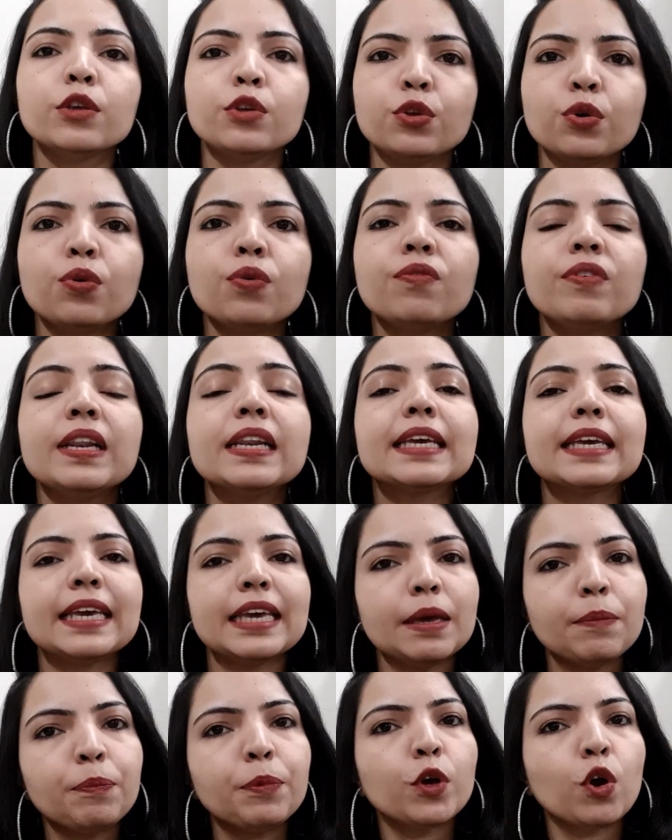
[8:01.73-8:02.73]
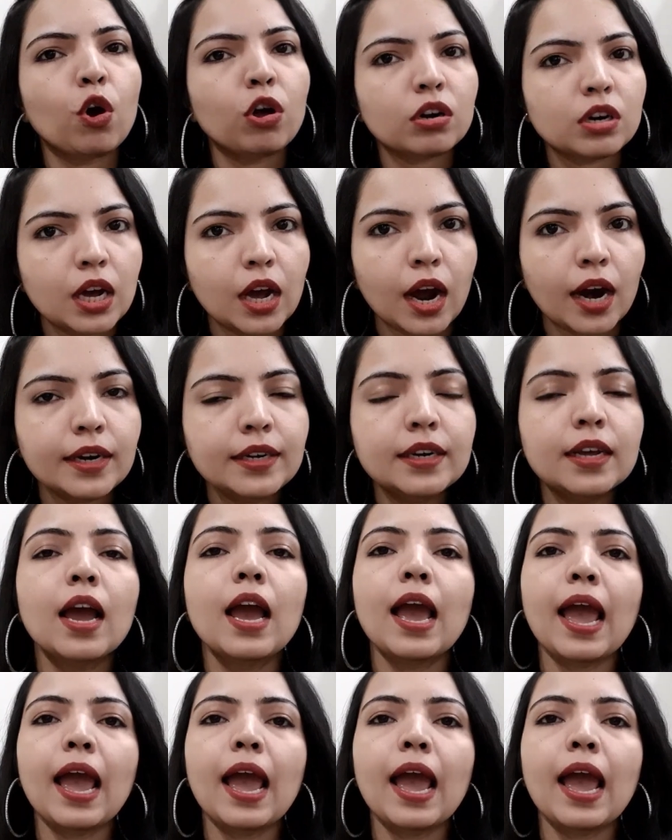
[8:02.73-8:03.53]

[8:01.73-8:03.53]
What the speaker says: You will keep your cut